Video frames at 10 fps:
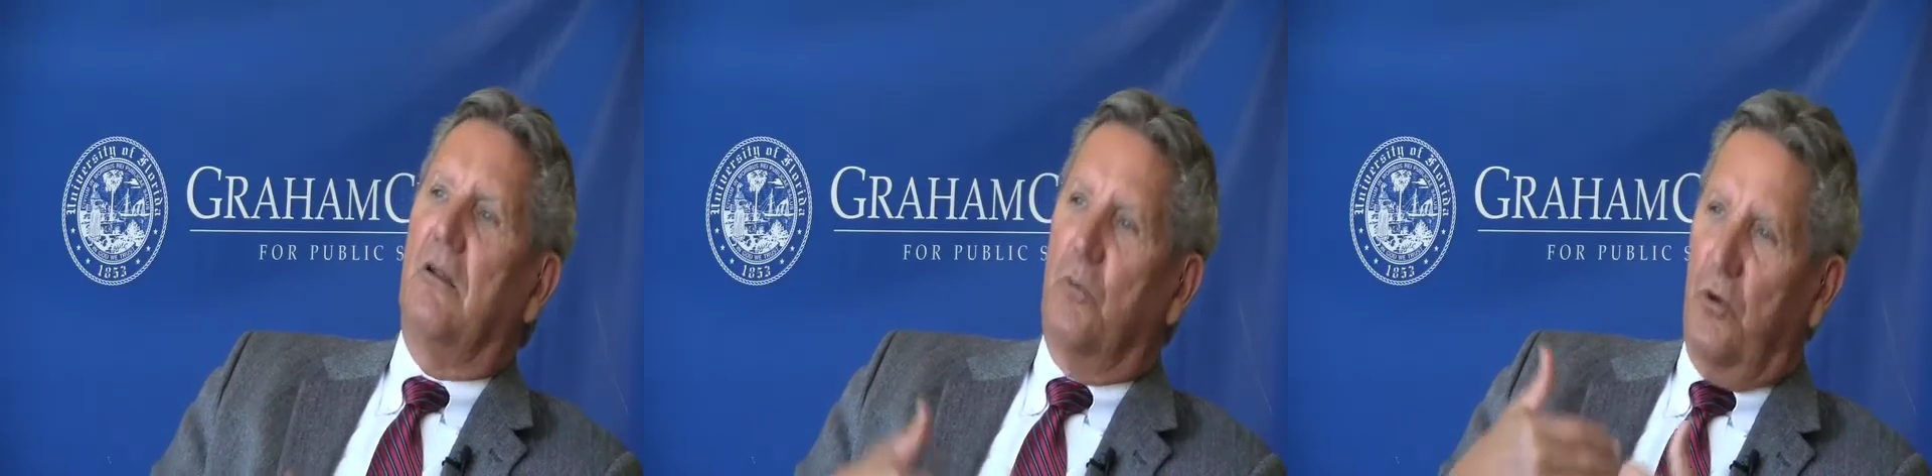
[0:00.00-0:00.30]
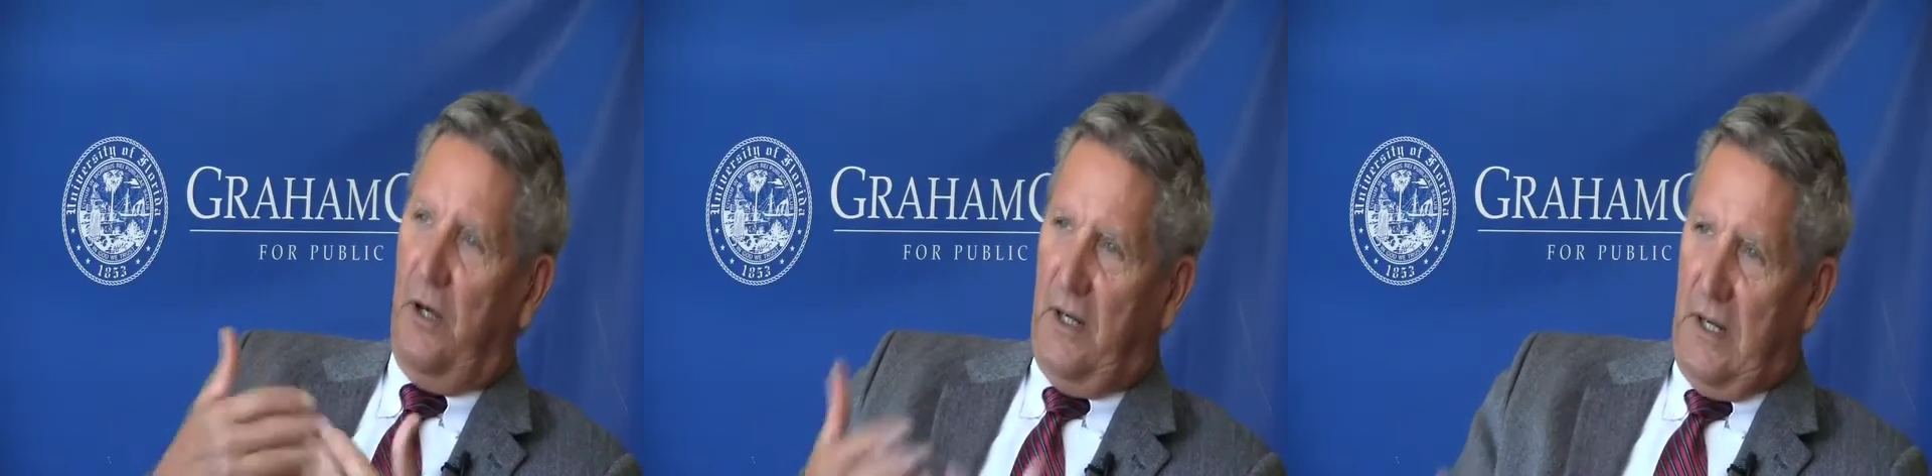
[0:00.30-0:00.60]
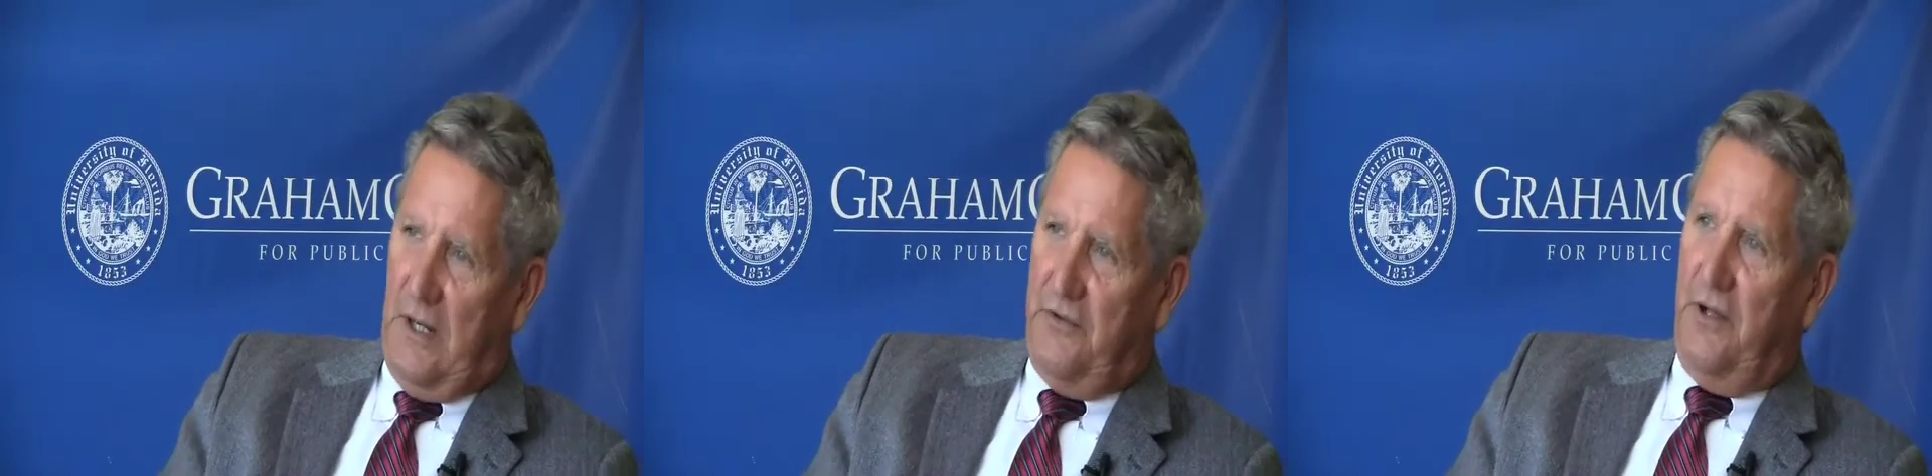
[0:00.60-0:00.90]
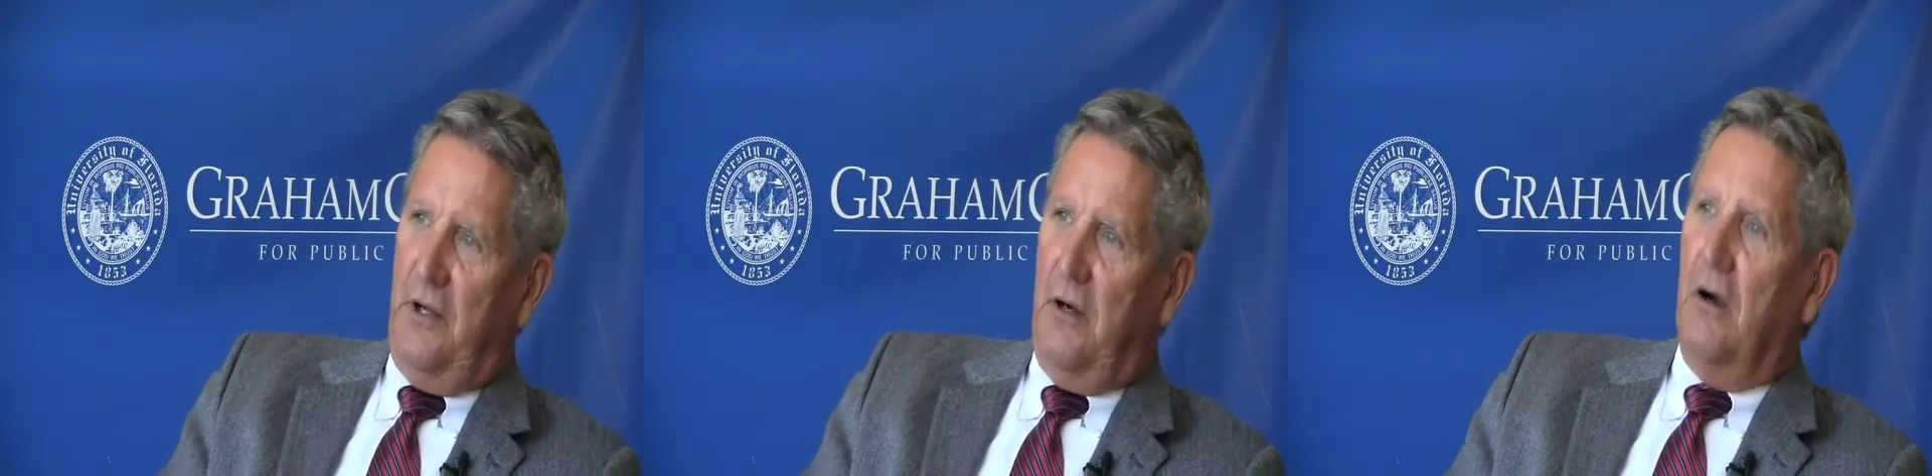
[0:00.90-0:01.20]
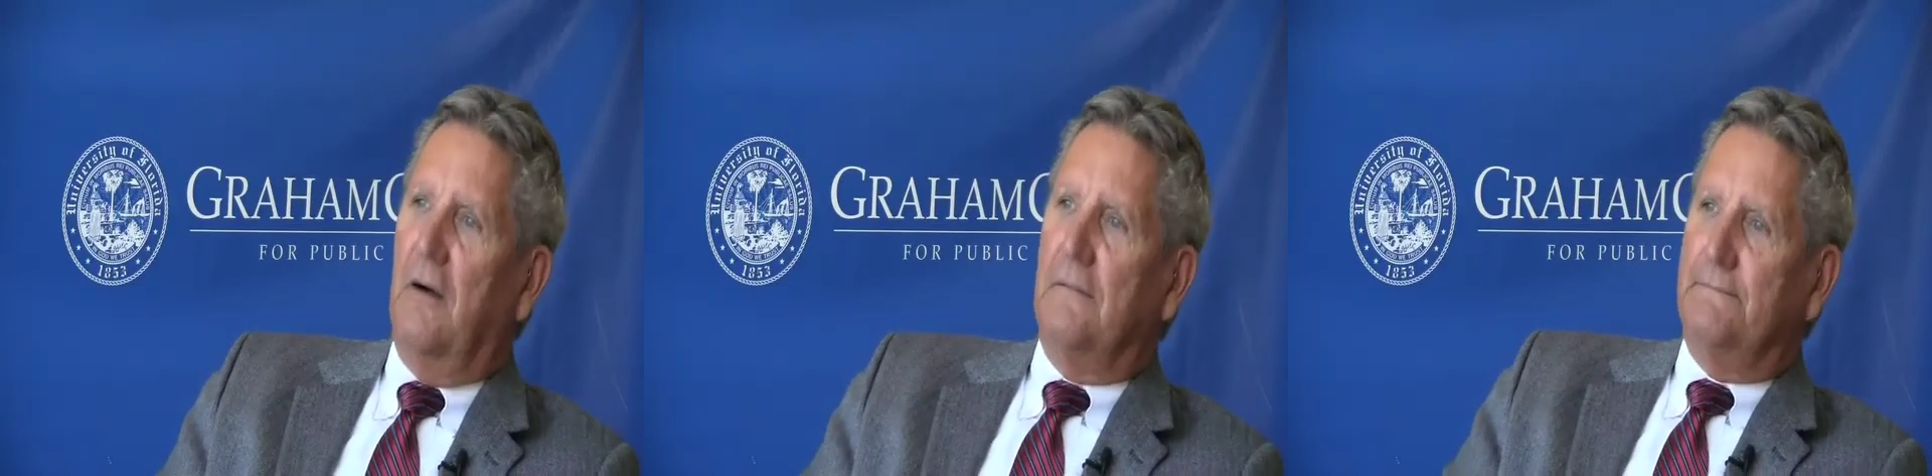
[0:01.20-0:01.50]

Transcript: the more engaged they are.